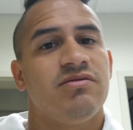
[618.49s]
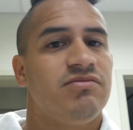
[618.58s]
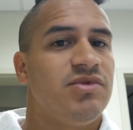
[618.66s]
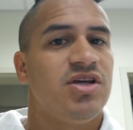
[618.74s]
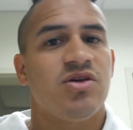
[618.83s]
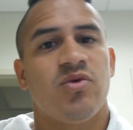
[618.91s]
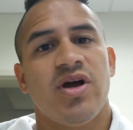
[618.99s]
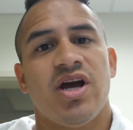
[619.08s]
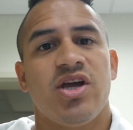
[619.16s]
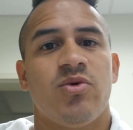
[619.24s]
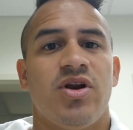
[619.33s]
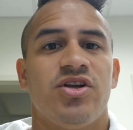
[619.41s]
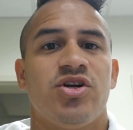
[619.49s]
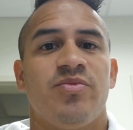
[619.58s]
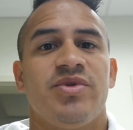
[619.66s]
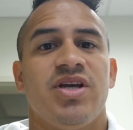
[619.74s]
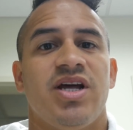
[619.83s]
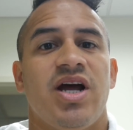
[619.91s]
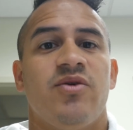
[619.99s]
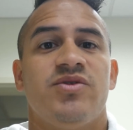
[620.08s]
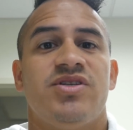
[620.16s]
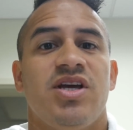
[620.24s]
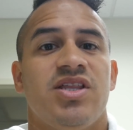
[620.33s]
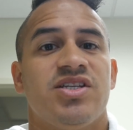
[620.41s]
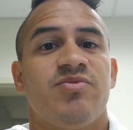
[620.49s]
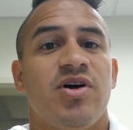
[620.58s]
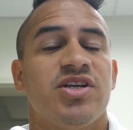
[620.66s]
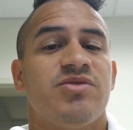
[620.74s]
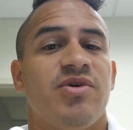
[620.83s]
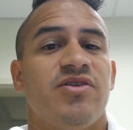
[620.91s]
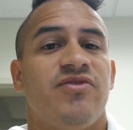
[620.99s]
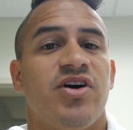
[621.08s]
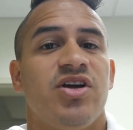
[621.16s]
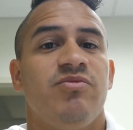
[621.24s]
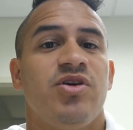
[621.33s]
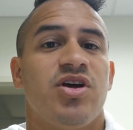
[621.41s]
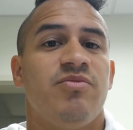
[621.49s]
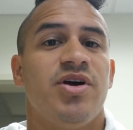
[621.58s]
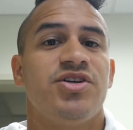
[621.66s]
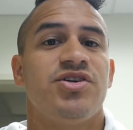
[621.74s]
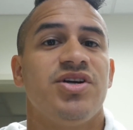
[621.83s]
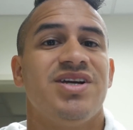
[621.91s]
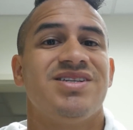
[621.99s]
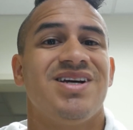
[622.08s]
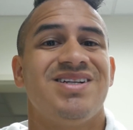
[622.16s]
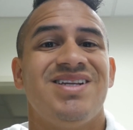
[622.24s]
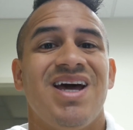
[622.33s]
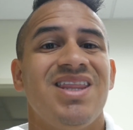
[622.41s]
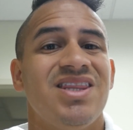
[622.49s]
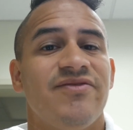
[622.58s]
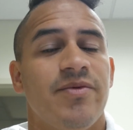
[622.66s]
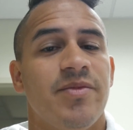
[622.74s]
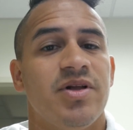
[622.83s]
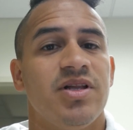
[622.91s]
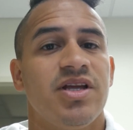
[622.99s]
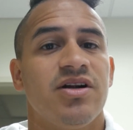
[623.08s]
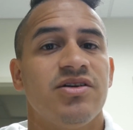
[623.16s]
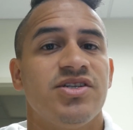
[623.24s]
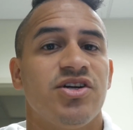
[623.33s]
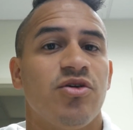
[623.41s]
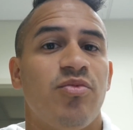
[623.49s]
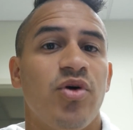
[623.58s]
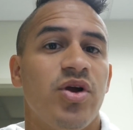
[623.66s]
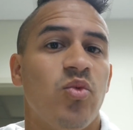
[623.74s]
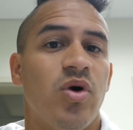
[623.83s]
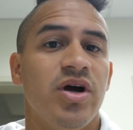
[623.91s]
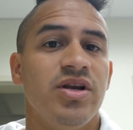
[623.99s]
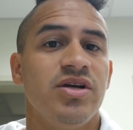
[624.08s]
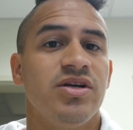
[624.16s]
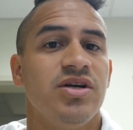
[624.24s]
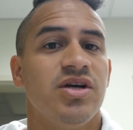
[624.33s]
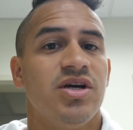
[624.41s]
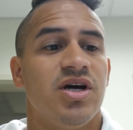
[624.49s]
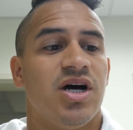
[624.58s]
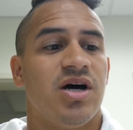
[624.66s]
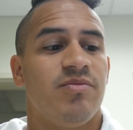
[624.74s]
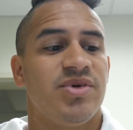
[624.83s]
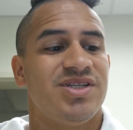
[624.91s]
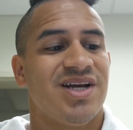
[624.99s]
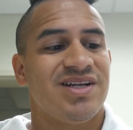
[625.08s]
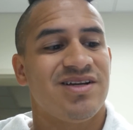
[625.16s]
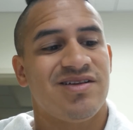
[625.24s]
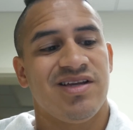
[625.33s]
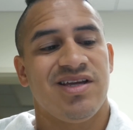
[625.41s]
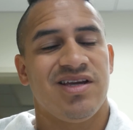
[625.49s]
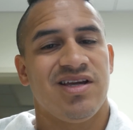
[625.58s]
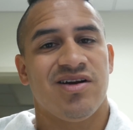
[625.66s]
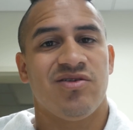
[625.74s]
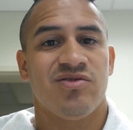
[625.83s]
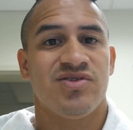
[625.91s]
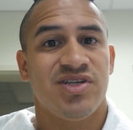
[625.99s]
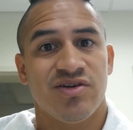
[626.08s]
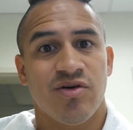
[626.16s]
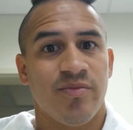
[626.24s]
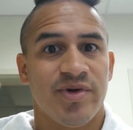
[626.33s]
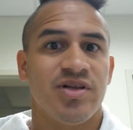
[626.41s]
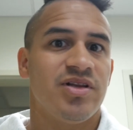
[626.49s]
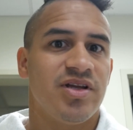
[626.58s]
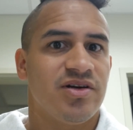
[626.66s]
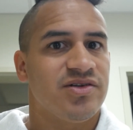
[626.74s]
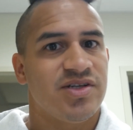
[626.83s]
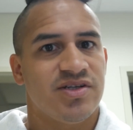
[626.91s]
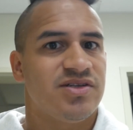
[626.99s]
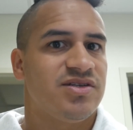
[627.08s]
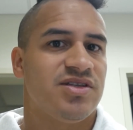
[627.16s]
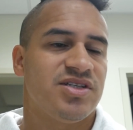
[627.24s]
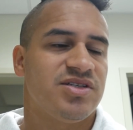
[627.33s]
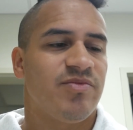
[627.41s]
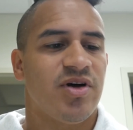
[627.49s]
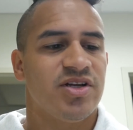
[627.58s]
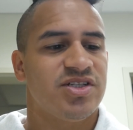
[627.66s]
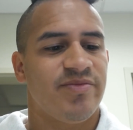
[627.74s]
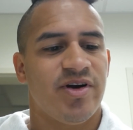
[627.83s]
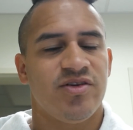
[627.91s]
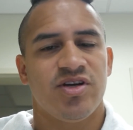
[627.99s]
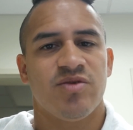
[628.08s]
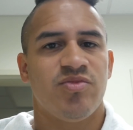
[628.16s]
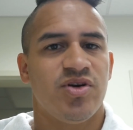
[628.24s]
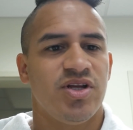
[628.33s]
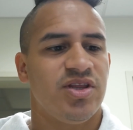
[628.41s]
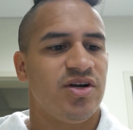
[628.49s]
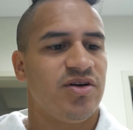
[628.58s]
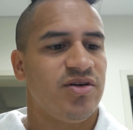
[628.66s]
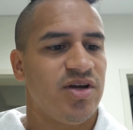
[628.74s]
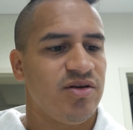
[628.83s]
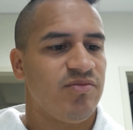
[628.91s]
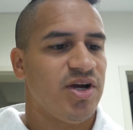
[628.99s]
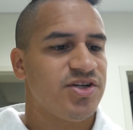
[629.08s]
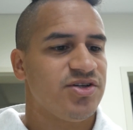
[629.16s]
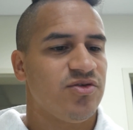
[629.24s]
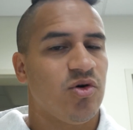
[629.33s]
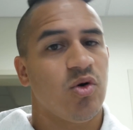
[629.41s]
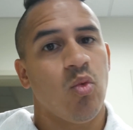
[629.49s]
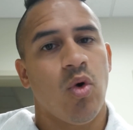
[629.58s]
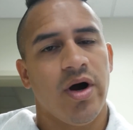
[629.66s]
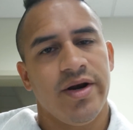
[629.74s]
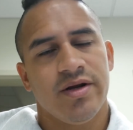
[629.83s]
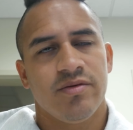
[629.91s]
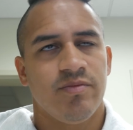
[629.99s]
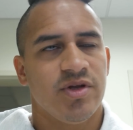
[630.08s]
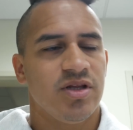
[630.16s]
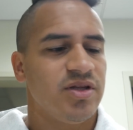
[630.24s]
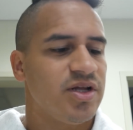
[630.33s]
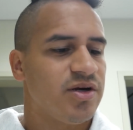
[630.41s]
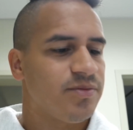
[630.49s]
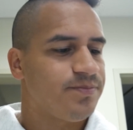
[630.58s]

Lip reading: either way, how you want to interpret that, I would say the smallest amount of volume you could measure is a tenth of a milliliter, 0.1. But technically, 0 milliliters is the smallest amount you could put in there and measure, or 1 milliliter.